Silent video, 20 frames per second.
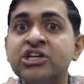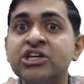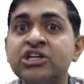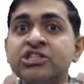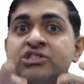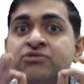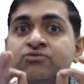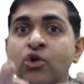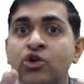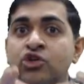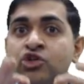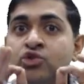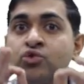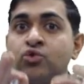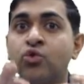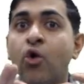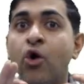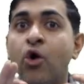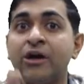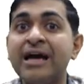is what you
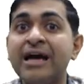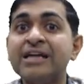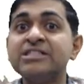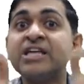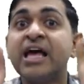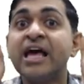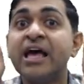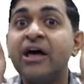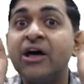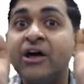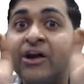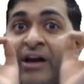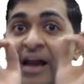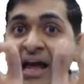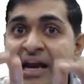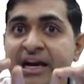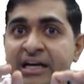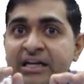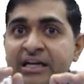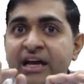call as
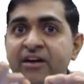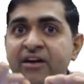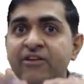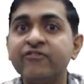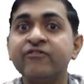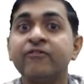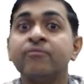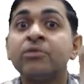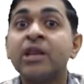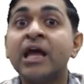relative